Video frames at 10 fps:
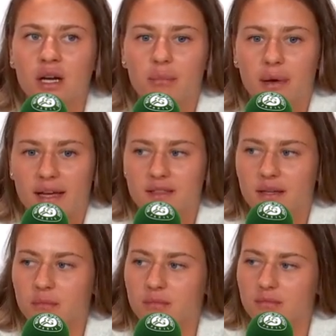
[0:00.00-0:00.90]
banned
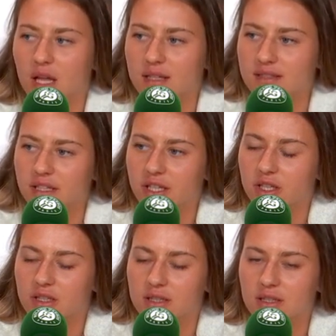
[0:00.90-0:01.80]
them last
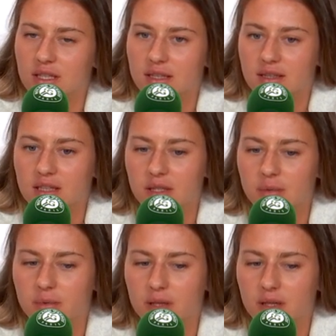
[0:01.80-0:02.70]
year, and I think
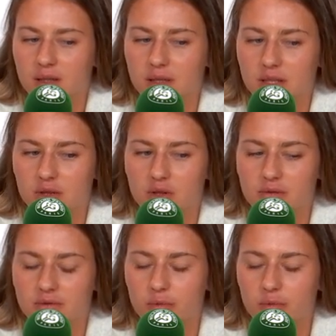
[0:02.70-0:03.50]
a lot of,